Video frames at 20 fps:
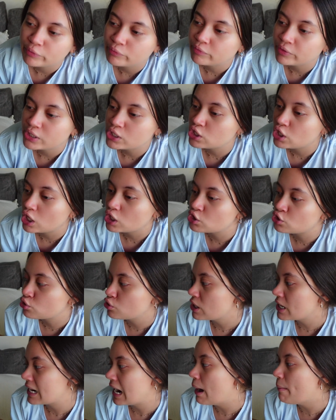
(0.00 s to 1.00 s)
for a
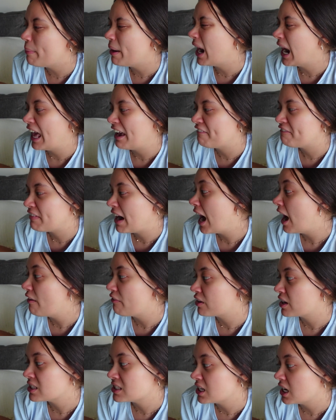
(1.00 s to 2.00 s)
tree, and I bought like five
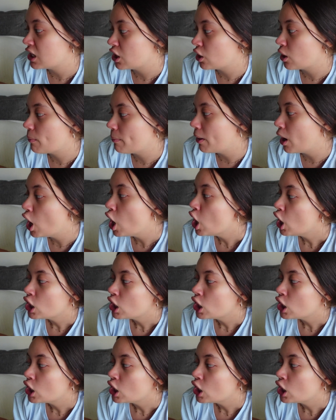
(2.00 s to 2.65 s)
container of ball.